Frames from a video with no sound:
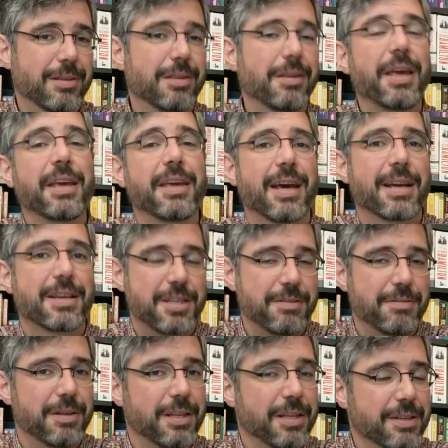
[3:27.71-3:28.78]
like
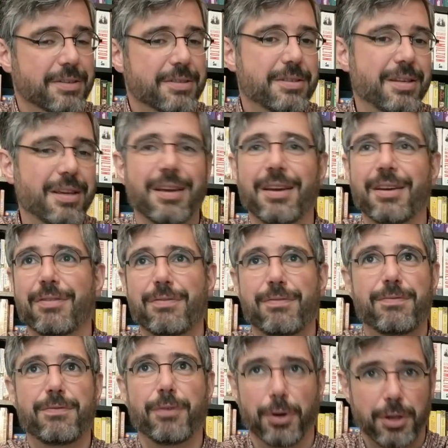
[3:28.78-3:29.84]
activities to
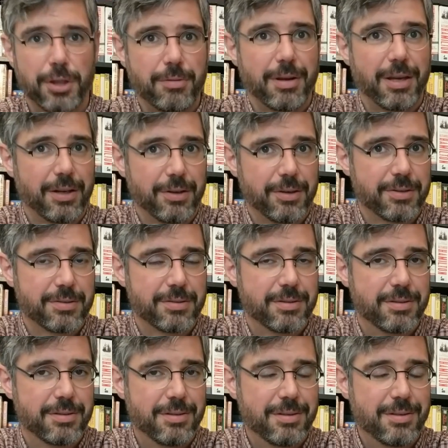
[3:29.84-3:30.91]
4th graders.
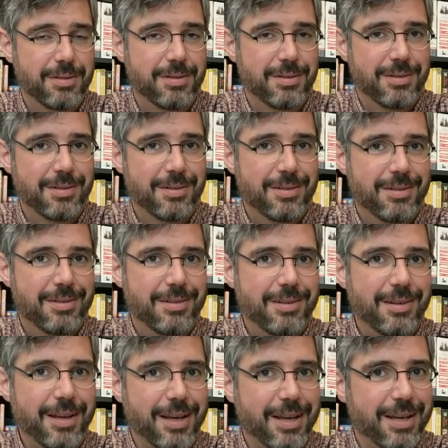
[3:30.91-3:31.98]

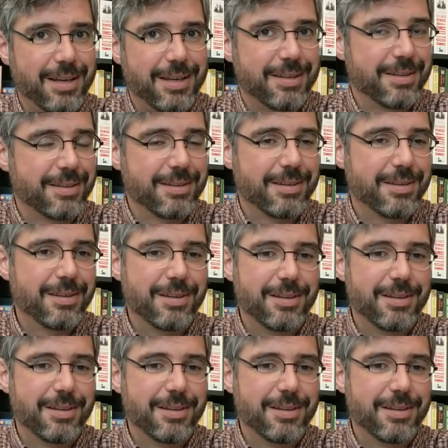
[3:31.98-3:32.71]
And,